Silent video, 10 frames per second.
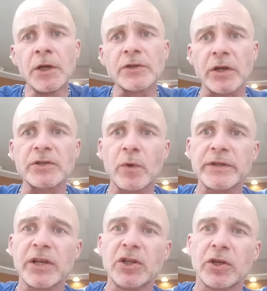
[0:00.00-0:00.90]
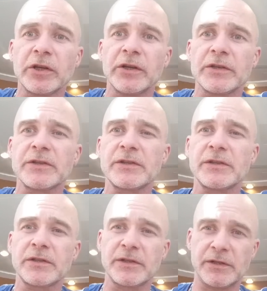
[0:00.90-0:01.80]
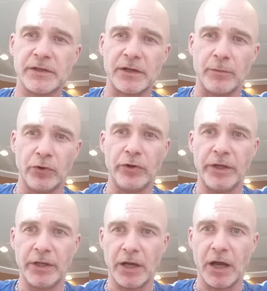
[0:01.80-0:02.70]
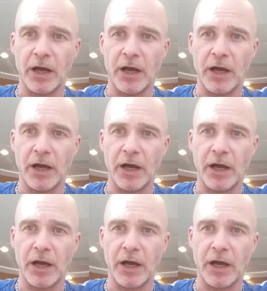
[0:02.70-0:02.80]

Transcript: So I just want to take a look at a summary